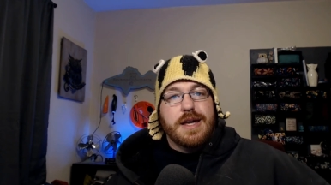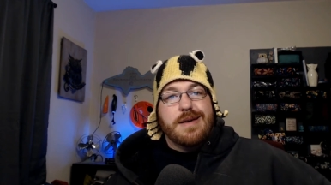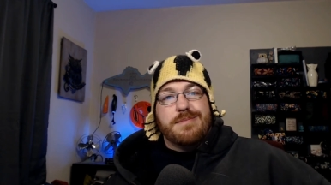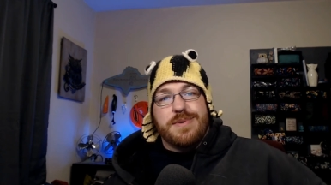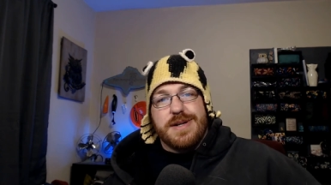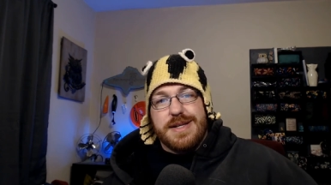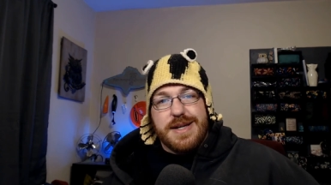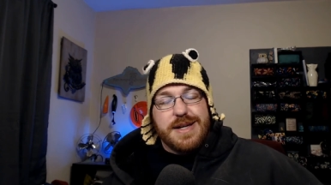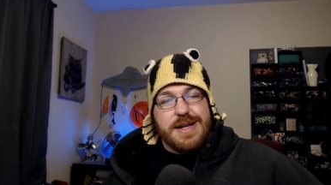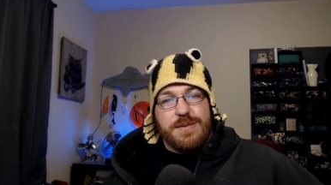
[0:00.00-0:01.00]
But
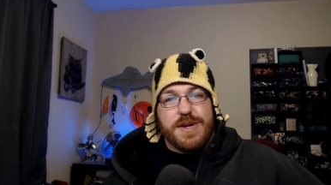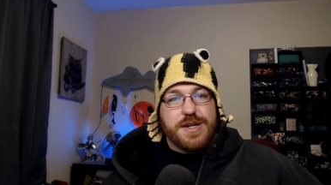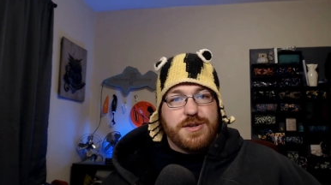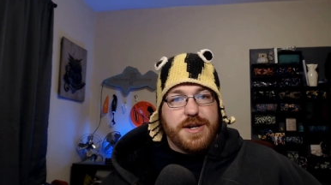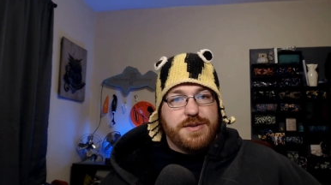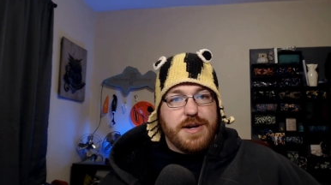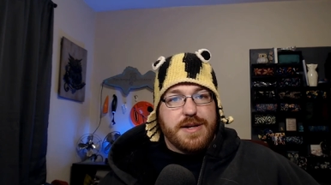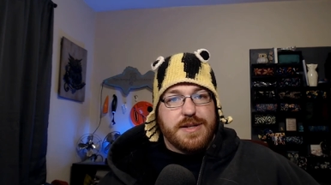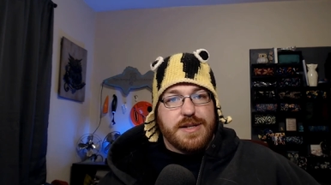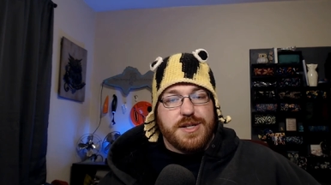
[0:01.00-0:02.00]
uh, I want to try and
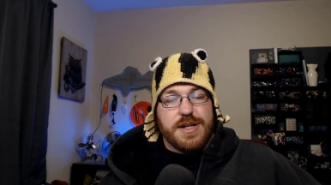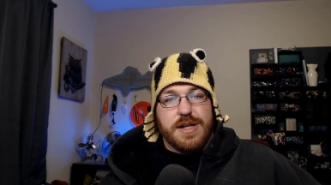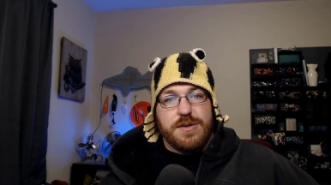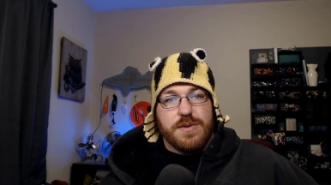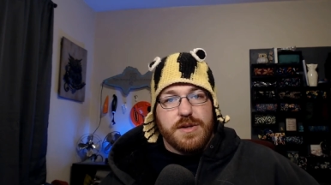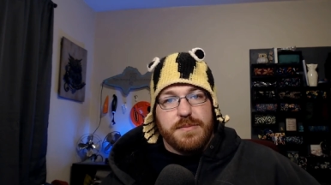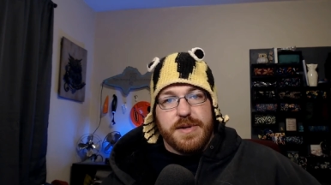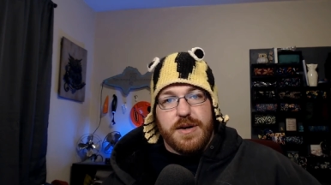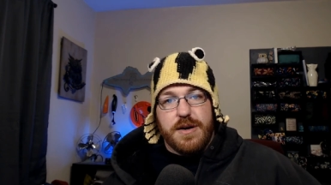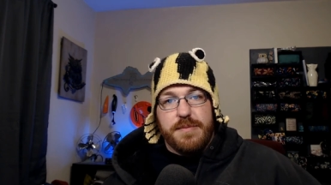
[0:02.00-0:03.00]
transition into a little
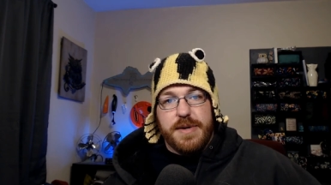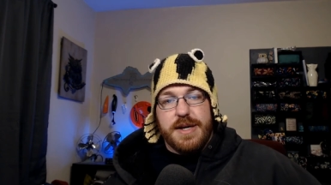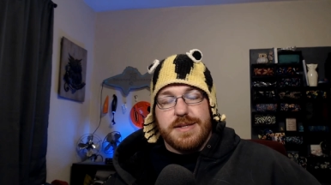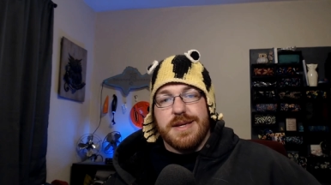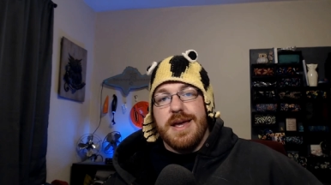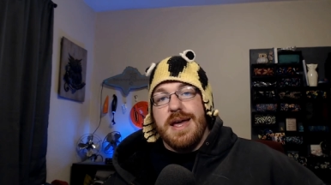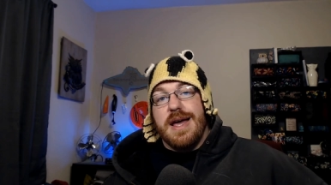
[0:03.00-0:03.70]
bit of hard baits.